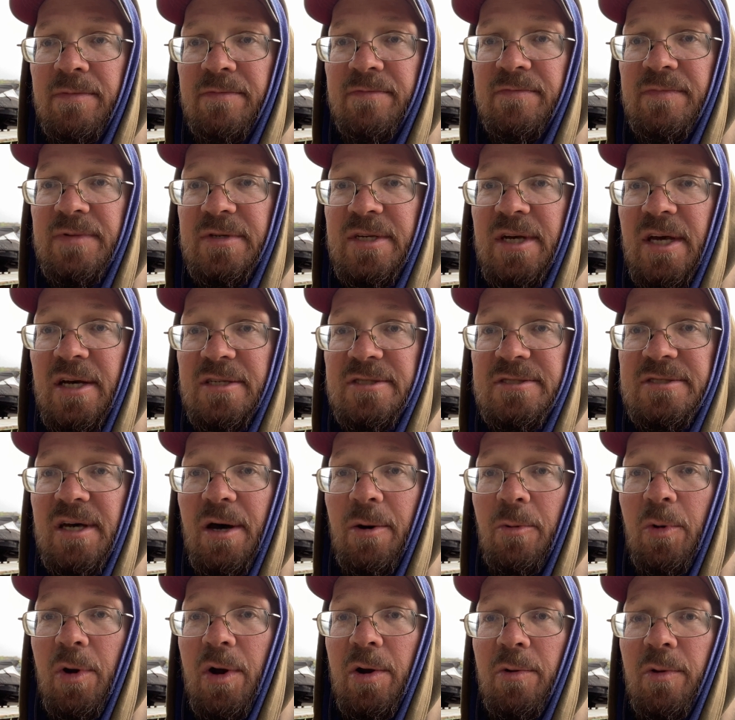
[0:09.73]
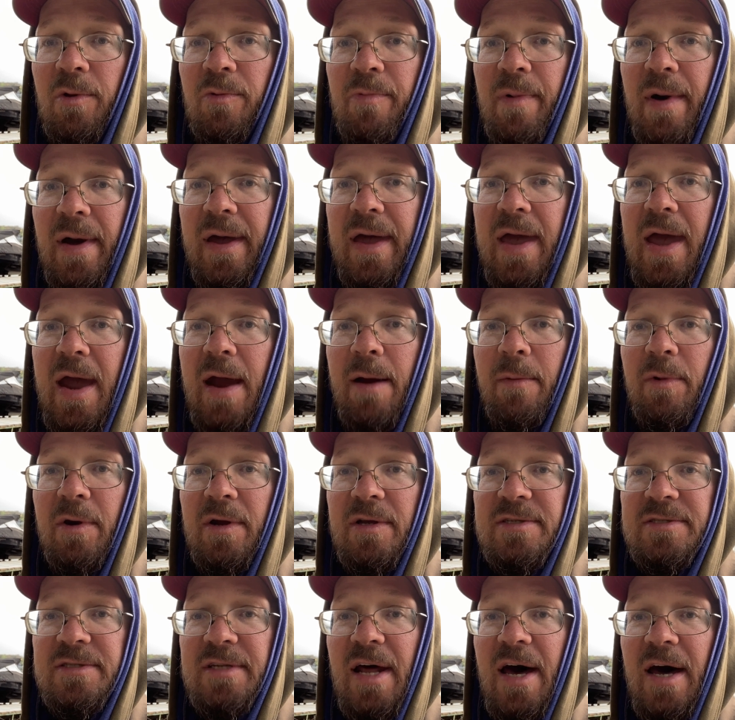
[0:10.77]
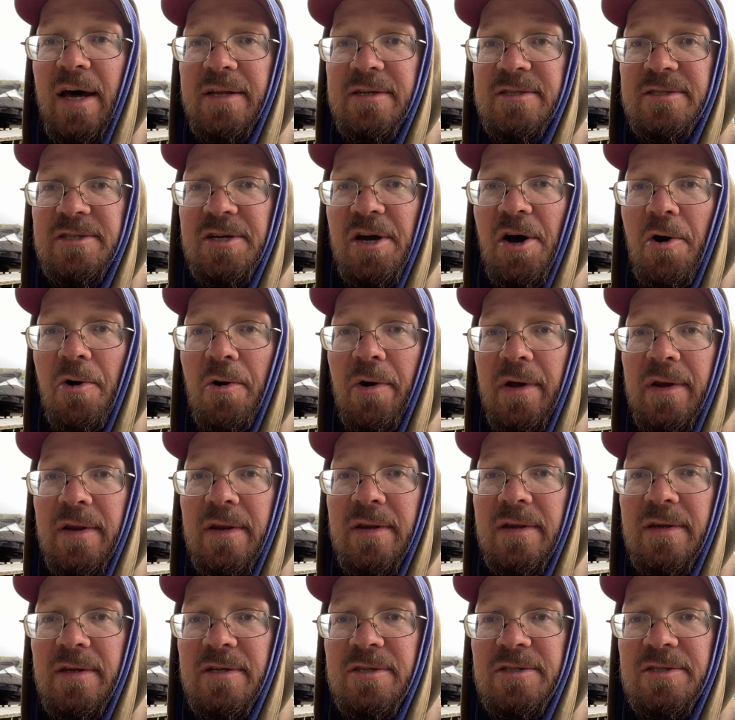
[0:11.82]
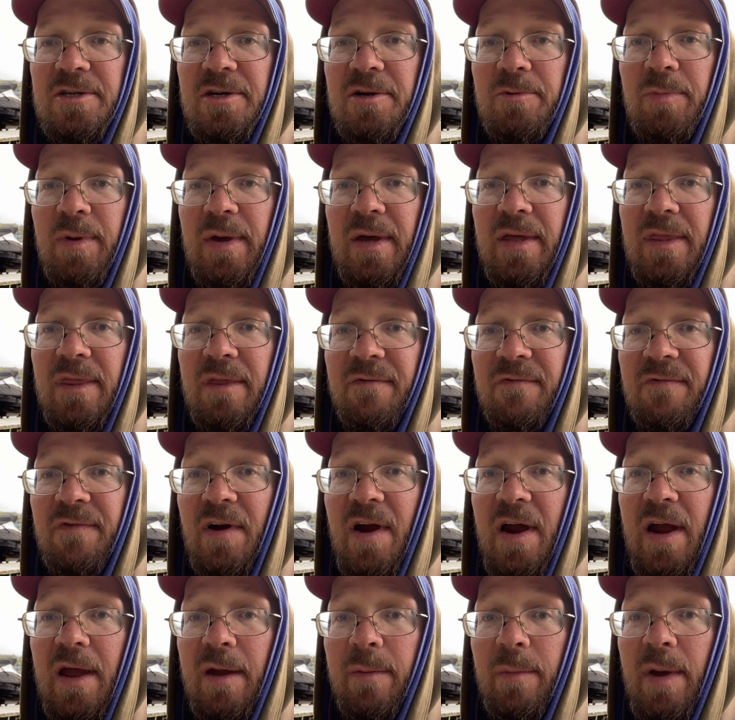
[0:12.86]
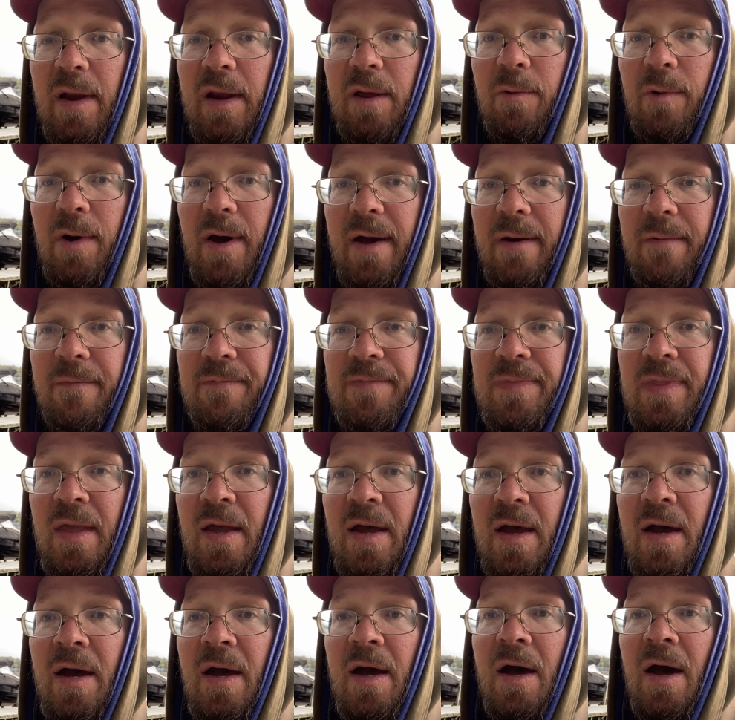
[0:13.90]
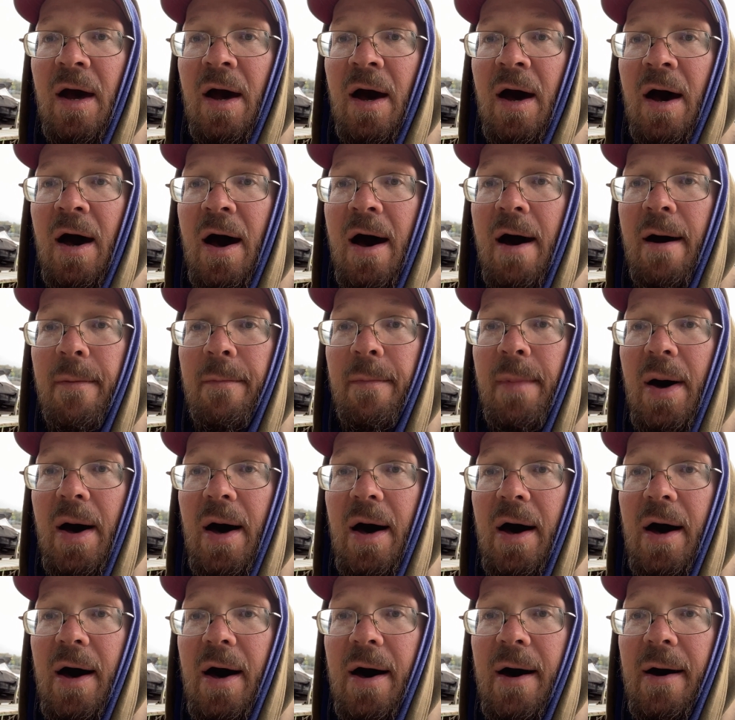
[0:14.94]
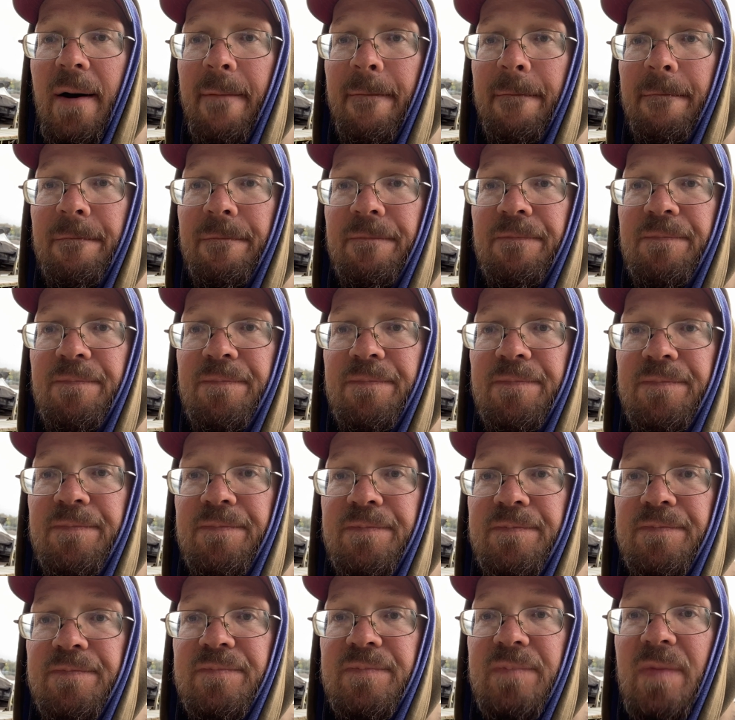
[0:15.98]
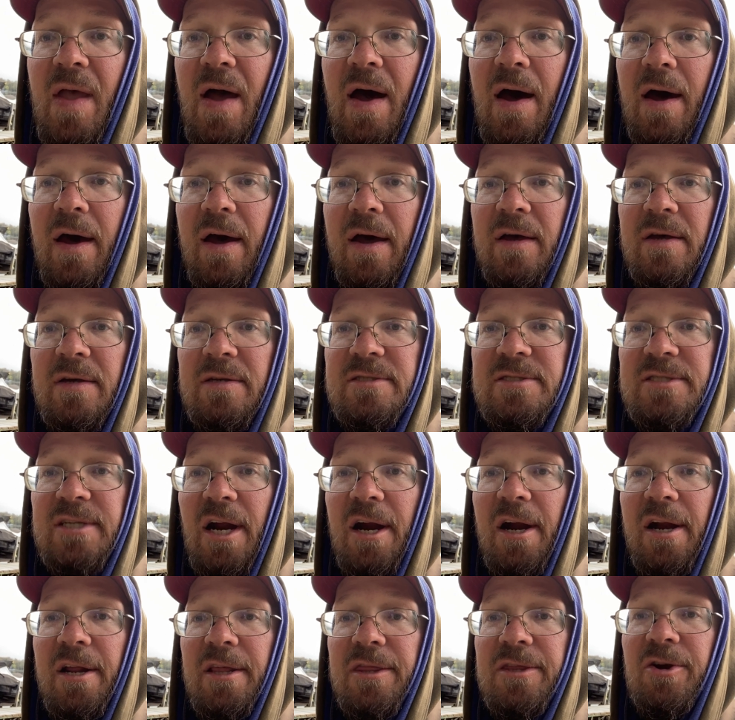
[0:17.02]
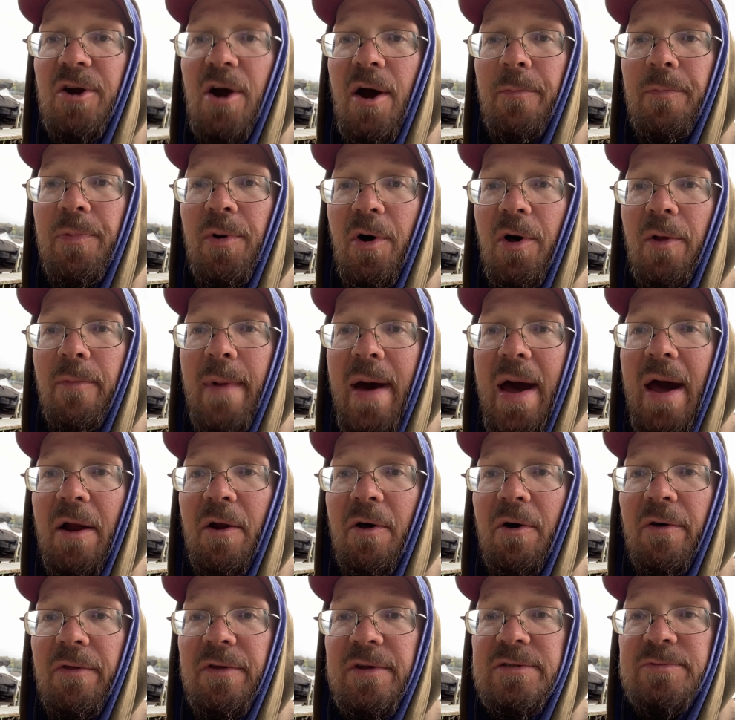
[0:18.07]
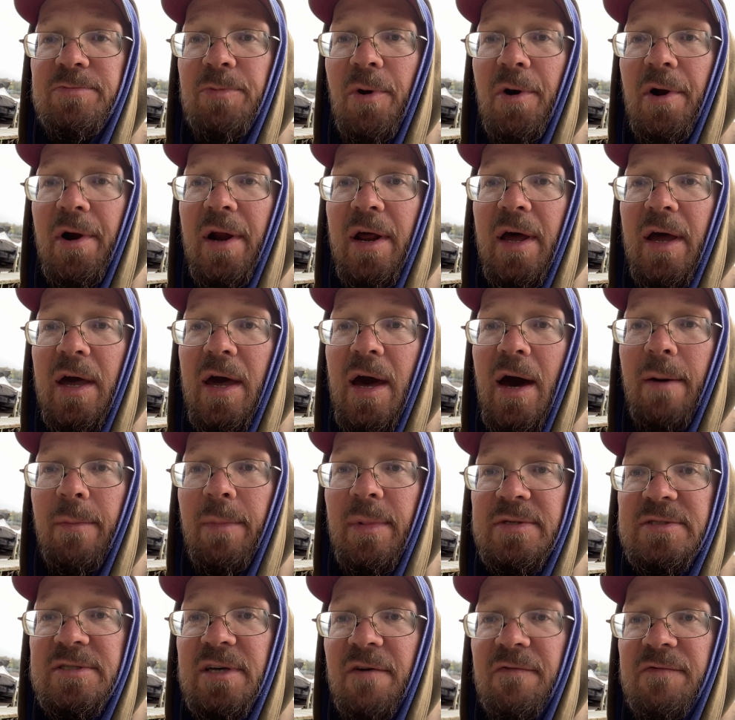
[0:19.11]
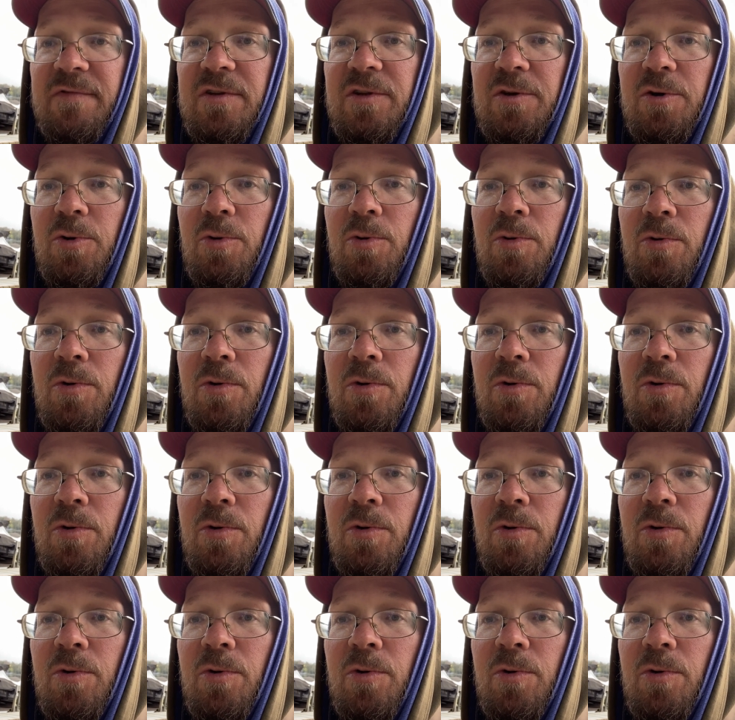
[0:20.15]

because something weird with my camera. It's not showing. It should be in the frame. Anyway, um, uh, I started the Grumpy Old Man Hole this morning. I got myself two